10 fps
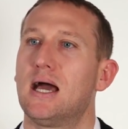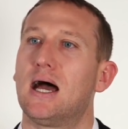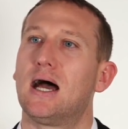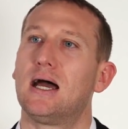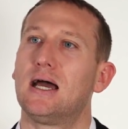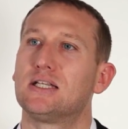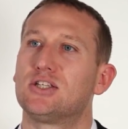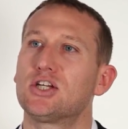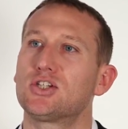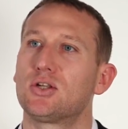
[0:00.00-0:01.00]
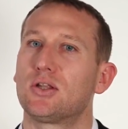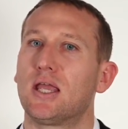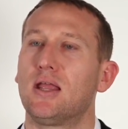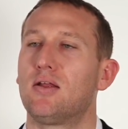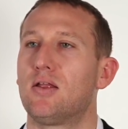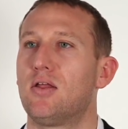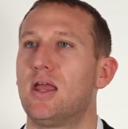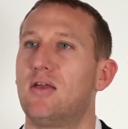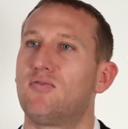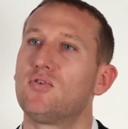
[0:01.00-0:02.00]
Additionally,
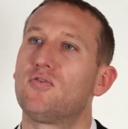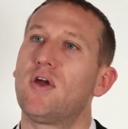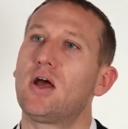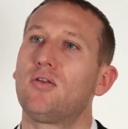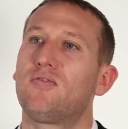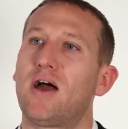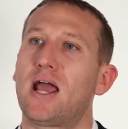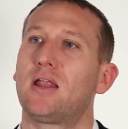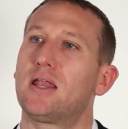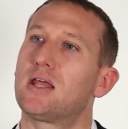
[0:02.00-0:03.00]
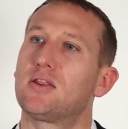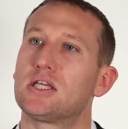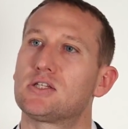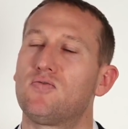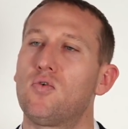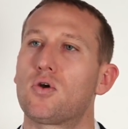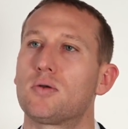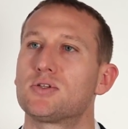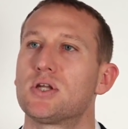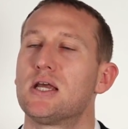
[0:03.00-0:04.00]
if you fail to file any of these
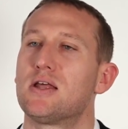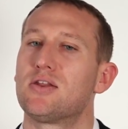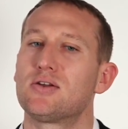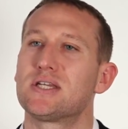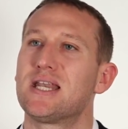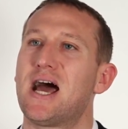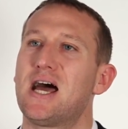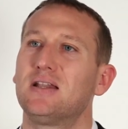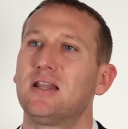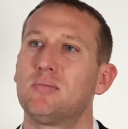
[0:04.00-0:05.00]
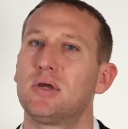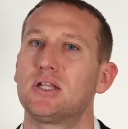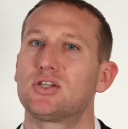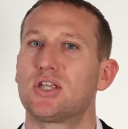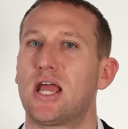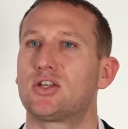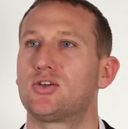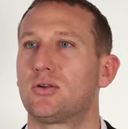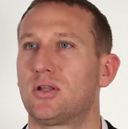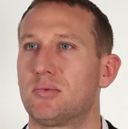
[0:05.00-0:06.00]
forms, there's an unlimited
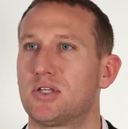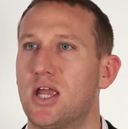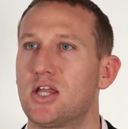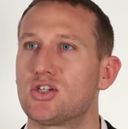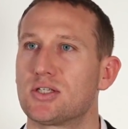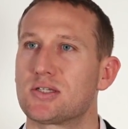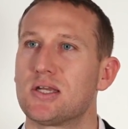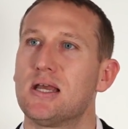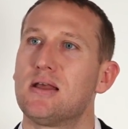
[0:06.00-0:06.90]
statute of limitations.